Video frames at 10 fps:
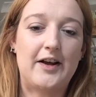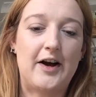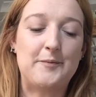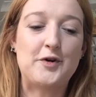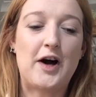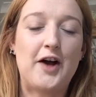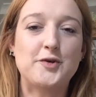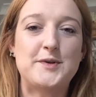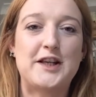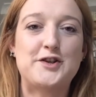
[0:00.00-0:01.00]
I'm not
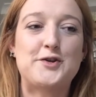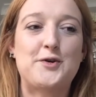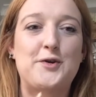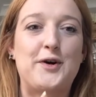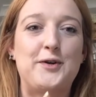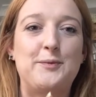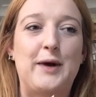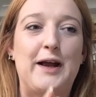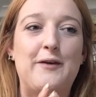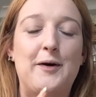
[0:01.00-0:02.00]
100% sure on
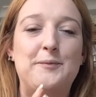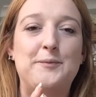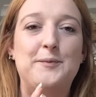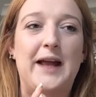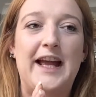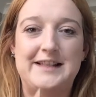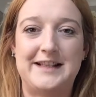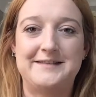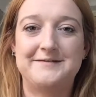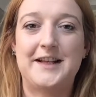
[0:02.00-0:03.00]
where I'm
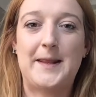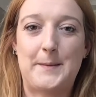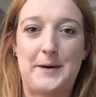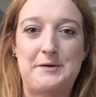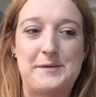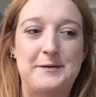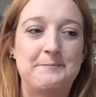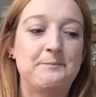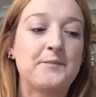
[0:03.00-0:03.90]
heading at the moment.